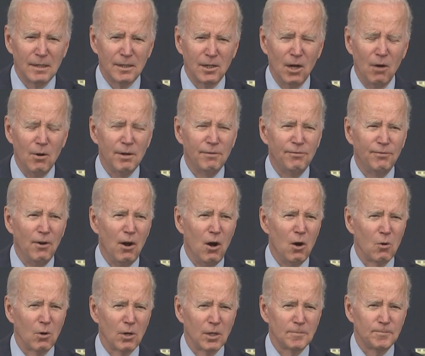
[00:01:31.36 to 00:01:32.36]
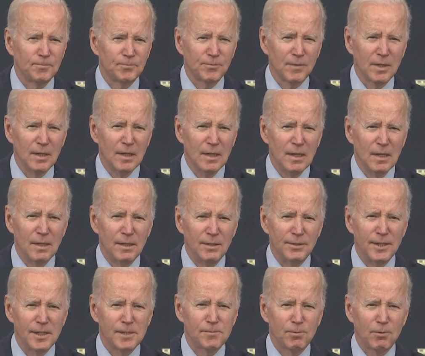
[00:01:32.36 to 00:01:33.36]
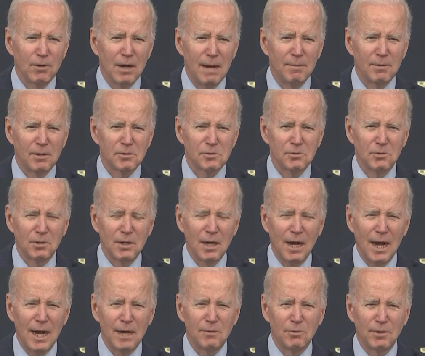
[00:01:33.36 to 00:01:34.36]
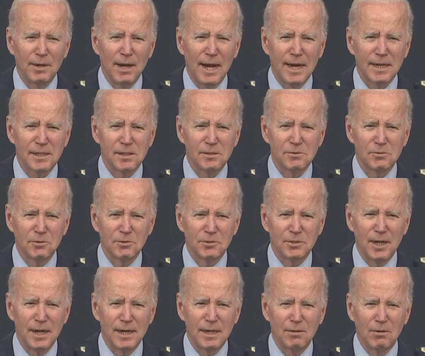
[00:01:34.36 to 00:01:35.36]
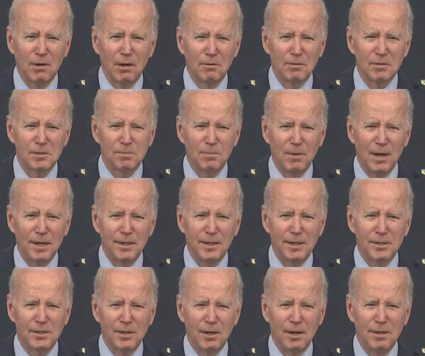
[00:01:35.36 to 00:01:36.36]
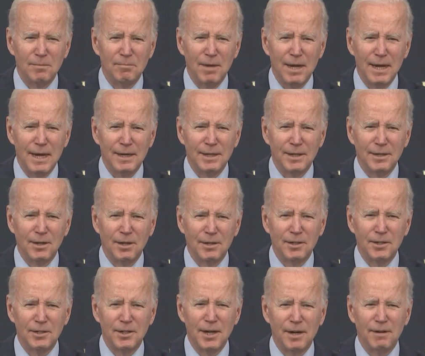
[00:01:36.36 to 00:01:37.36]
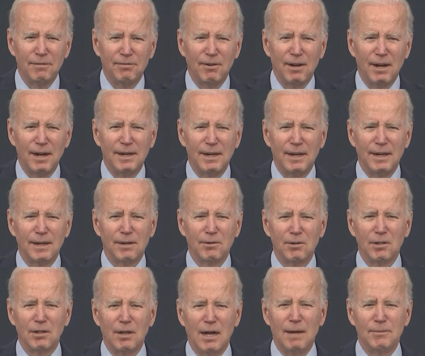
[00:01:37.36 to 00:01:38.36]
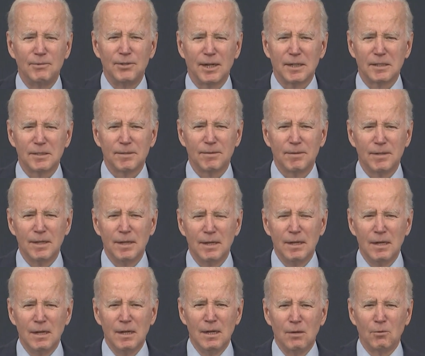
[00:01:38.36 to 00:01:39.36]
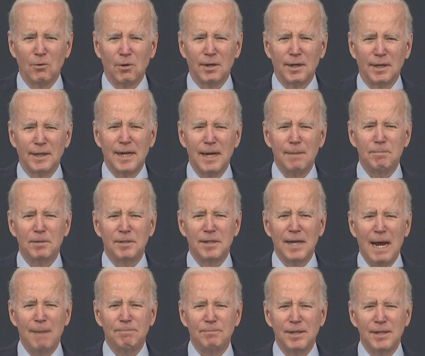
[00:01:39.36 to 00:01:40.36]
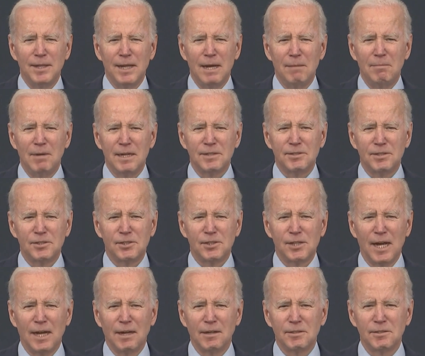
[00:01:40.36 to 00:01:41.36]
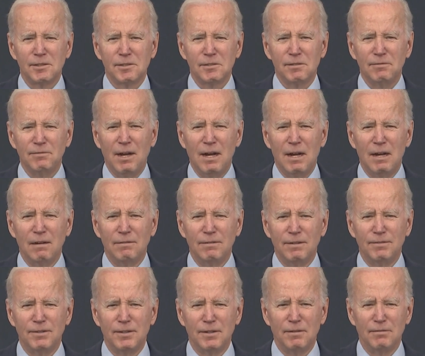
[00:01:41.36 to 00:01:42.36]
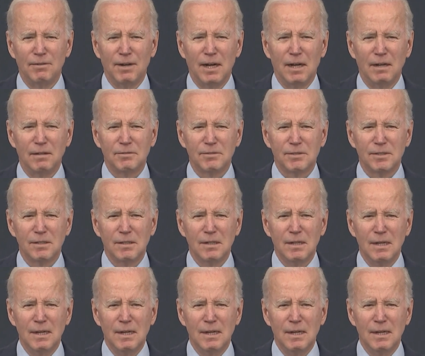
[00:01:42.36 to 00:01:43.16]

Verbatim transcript: Going forward, these parameters will guide what actions we'll take while responding to unmanned and unidentified aerial objects. We're going to keep adapting them as the challenges evolve, if it evolves.